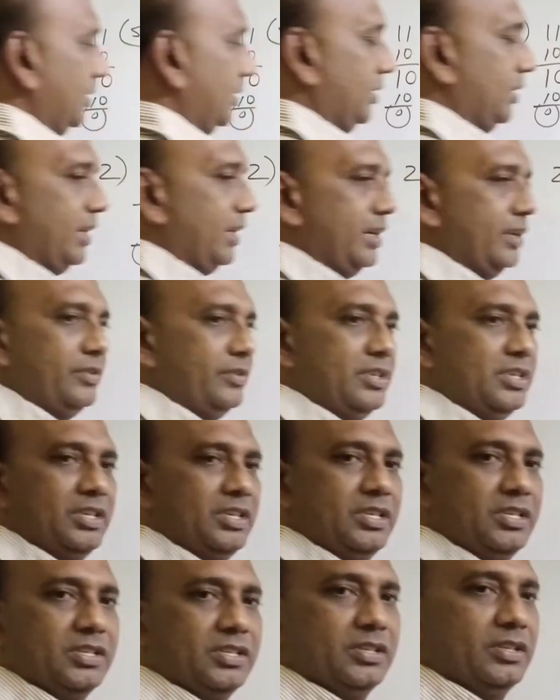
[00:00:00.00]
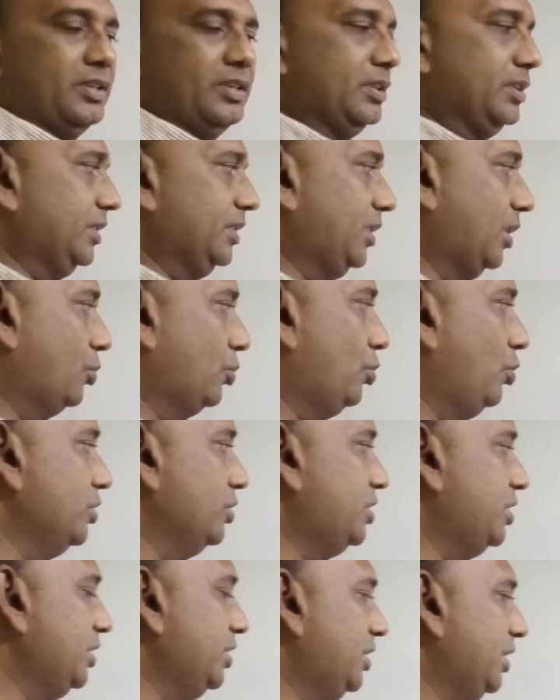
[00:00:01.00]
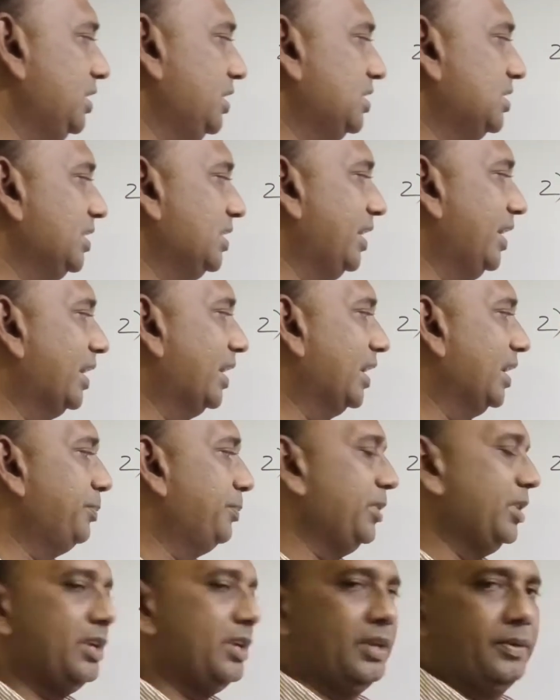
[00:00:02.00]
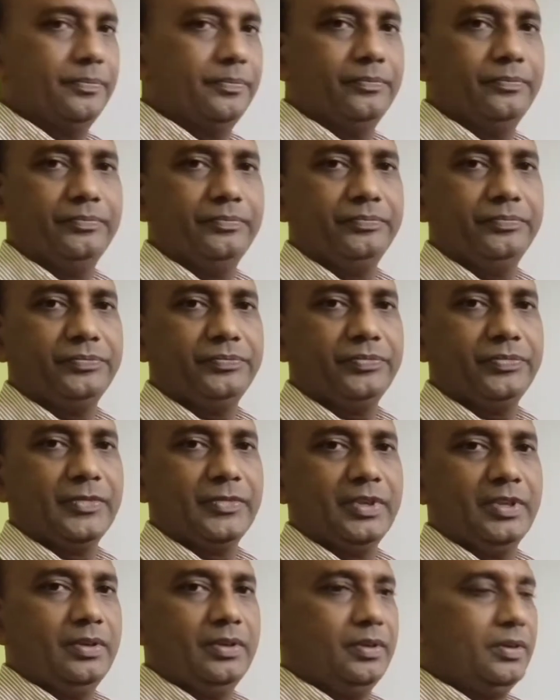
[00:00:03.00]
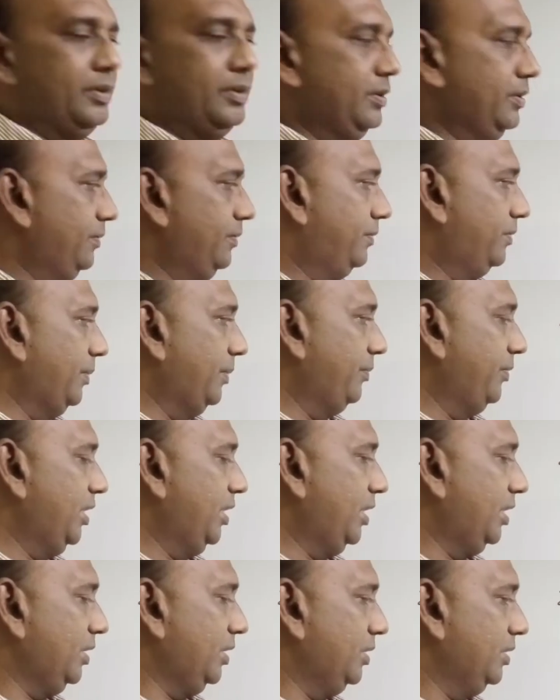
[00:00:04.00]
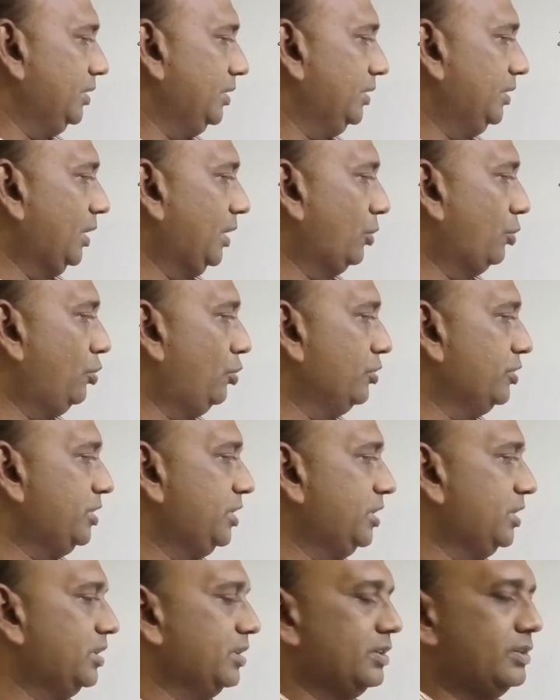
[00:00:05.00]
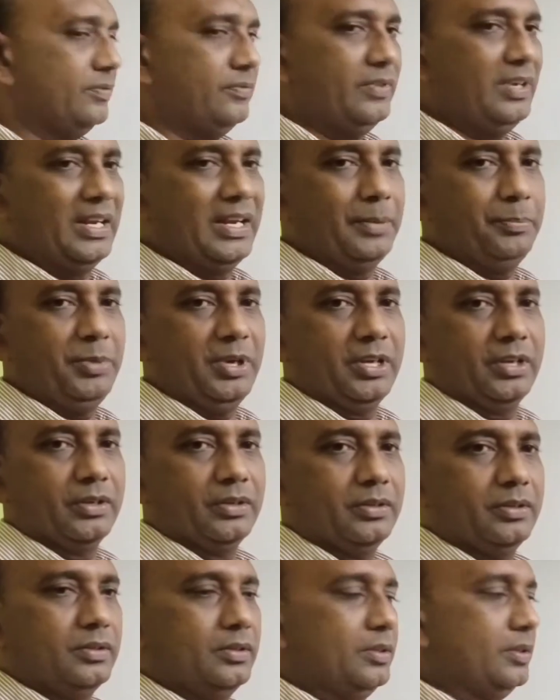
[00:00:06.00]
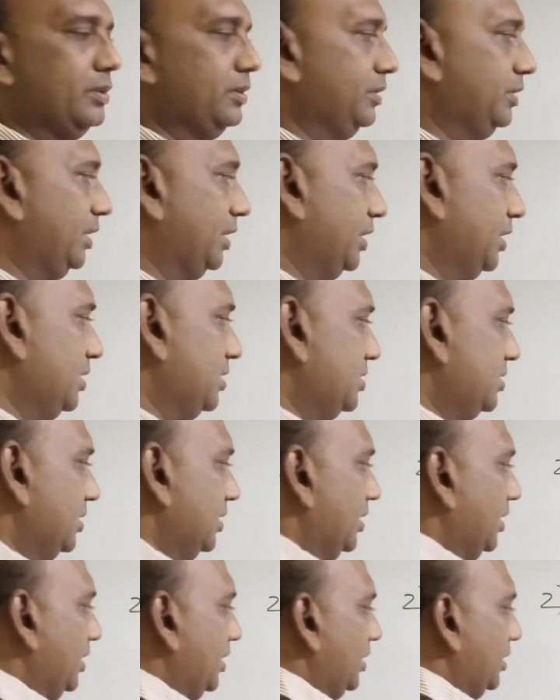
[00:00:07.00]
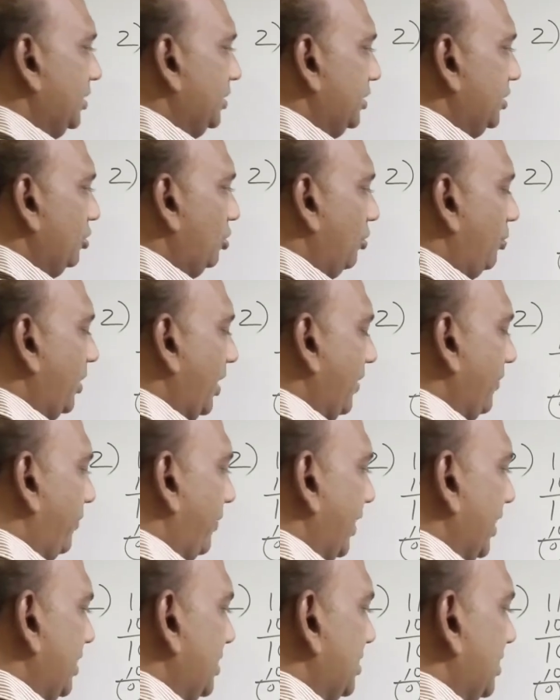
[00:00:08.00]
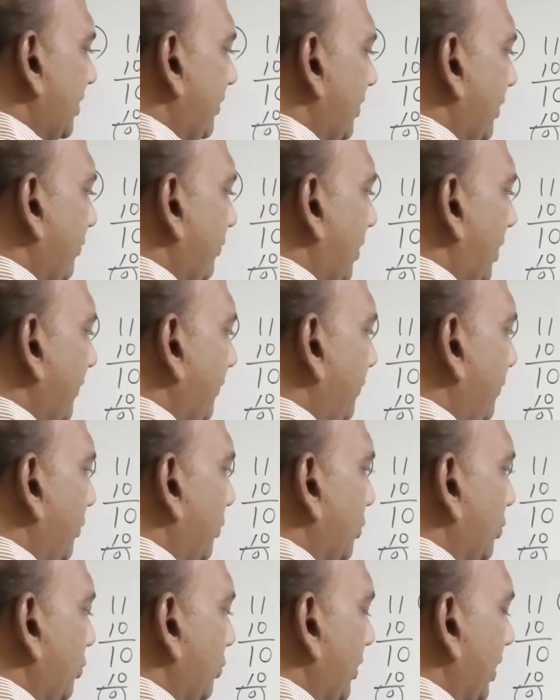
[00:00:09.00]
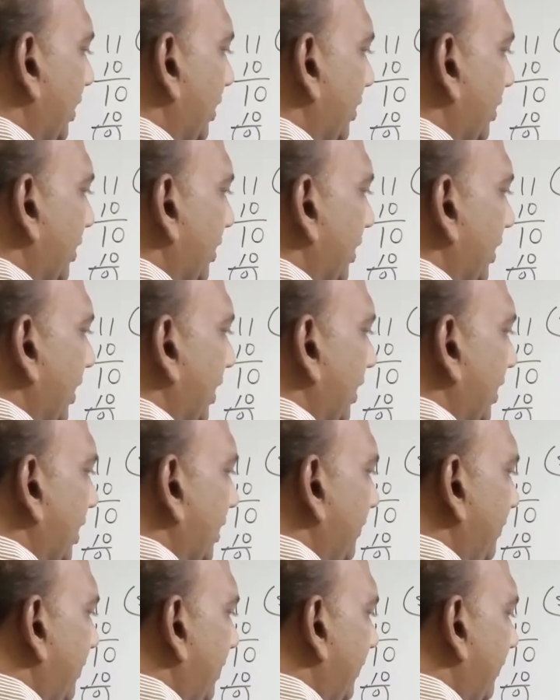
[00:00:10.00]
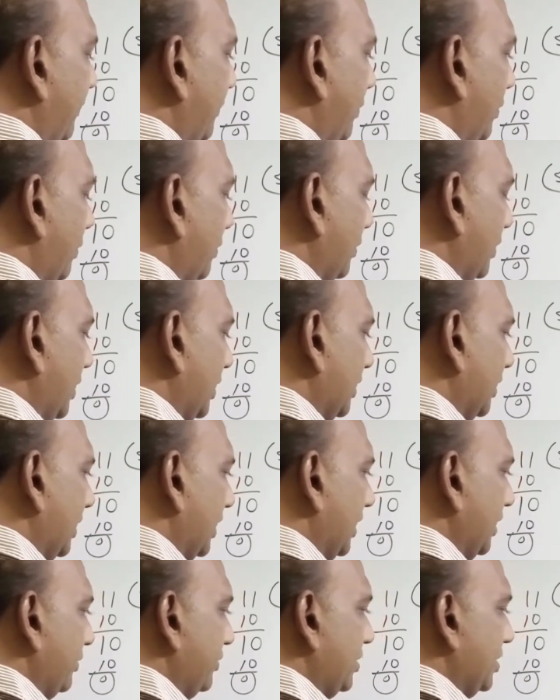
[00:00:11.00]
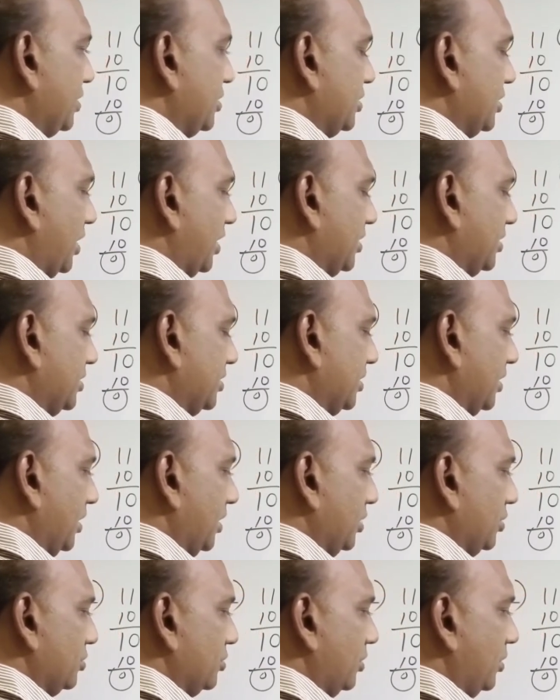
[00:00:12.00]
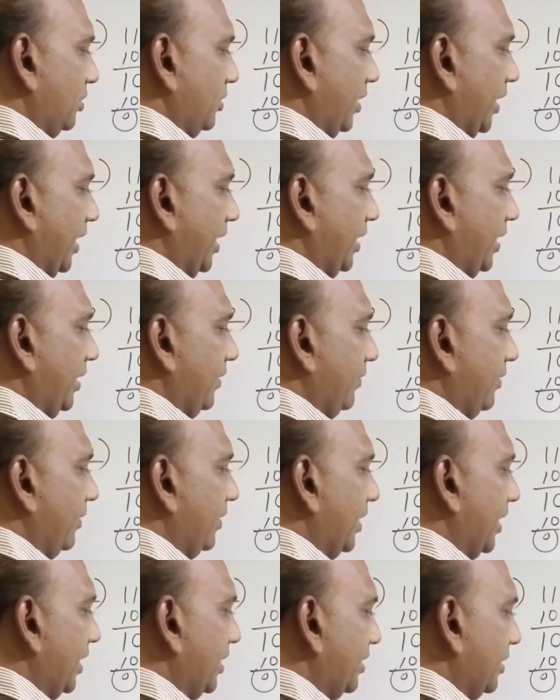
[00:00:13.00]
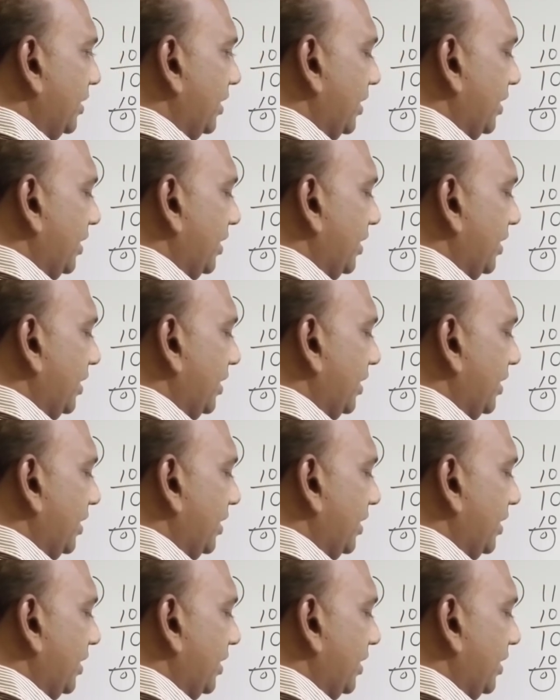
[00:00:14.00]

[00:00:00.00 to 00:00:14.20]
the division is, the quotient is repeating. From here, the quotient will repeat. That is 0.571428. Again from 4, the division starts. So again we will get